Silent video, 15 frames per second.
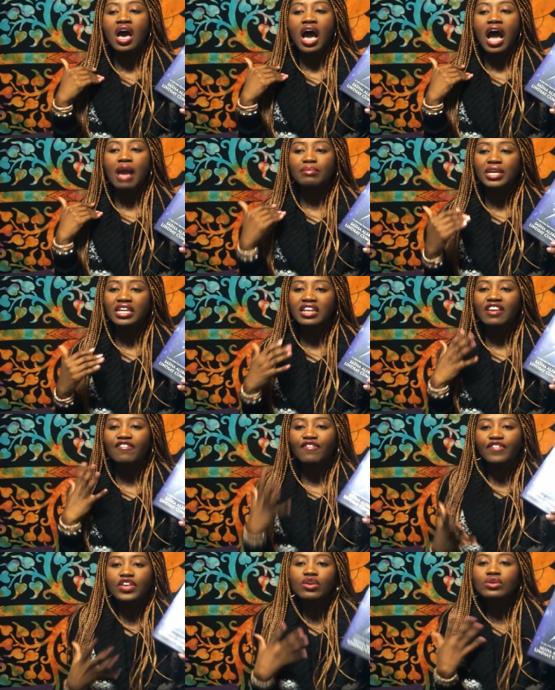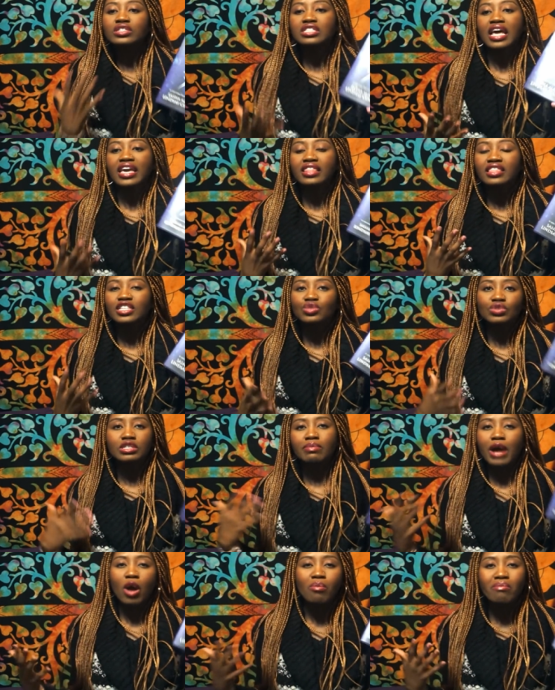I mean, it feels like this was
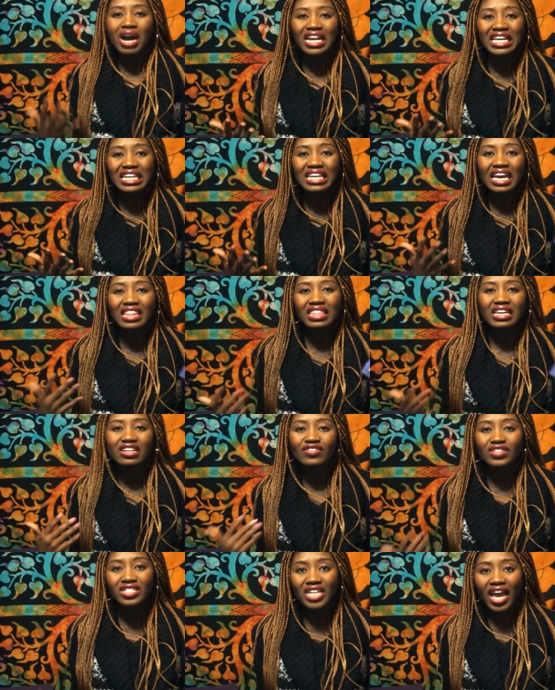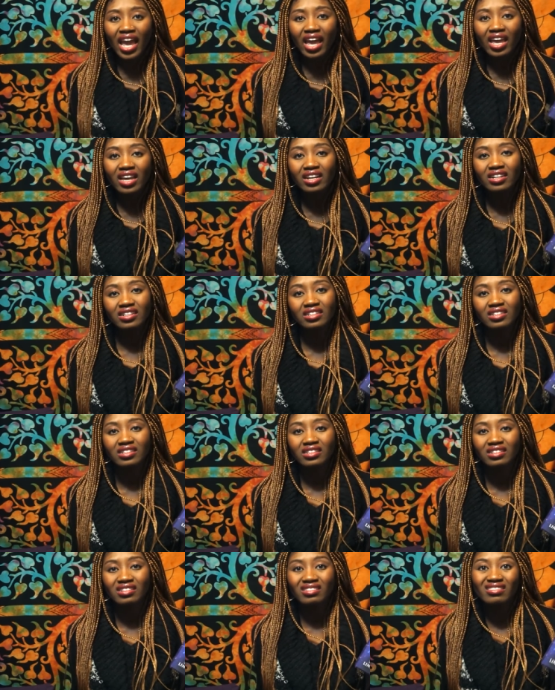about money at the end of the day,
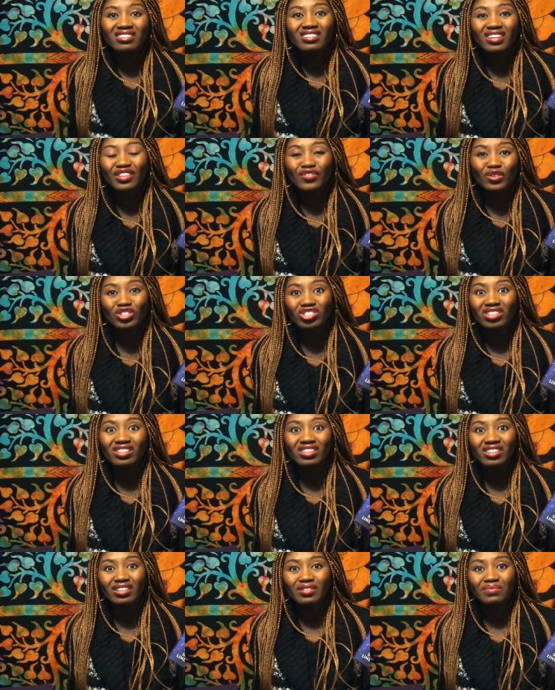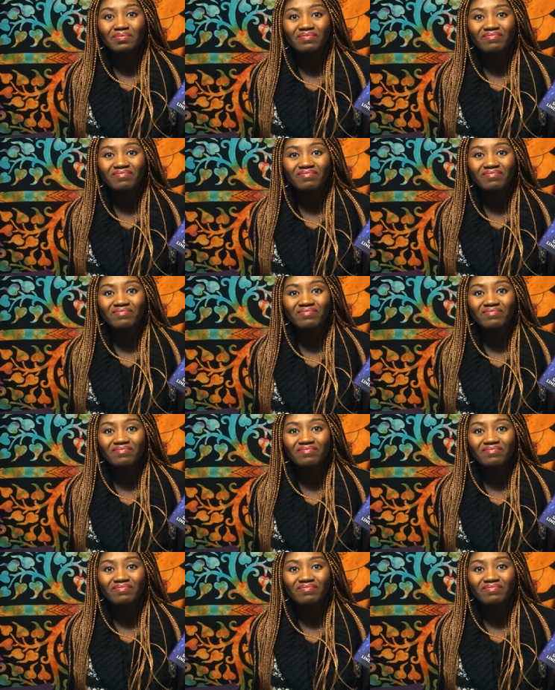unfortunately.